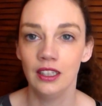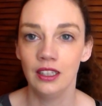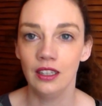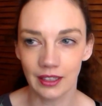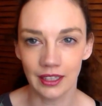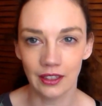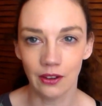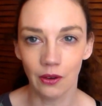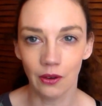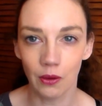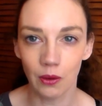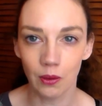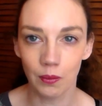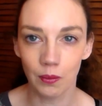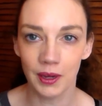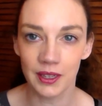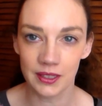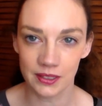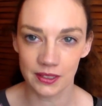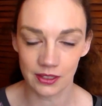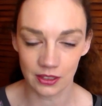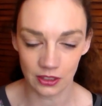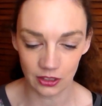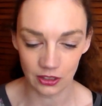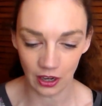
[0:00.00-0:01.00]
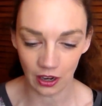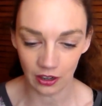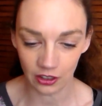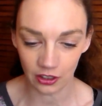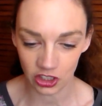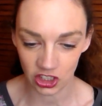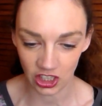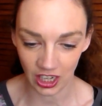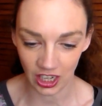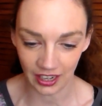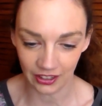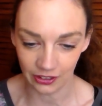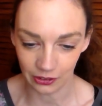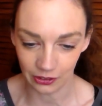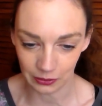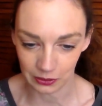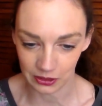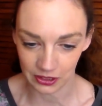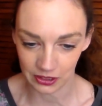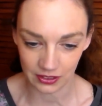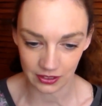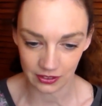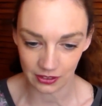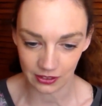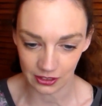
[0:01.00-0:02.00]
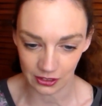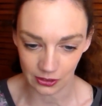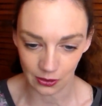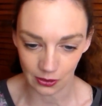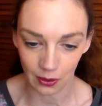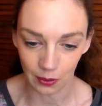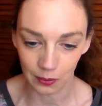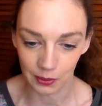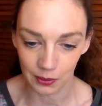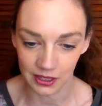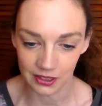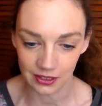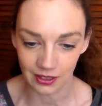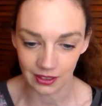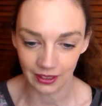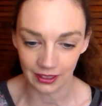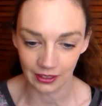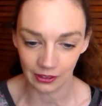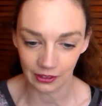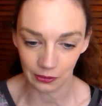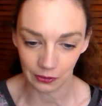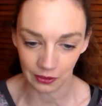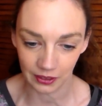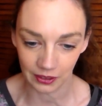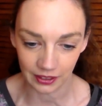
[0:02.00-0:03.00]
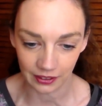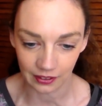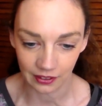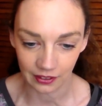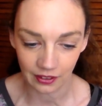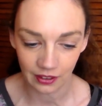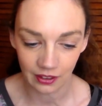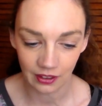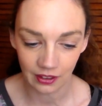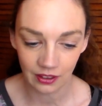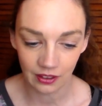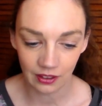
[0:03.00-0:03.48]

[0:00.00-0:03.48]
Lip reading: Like always, the dark shadow is always lingering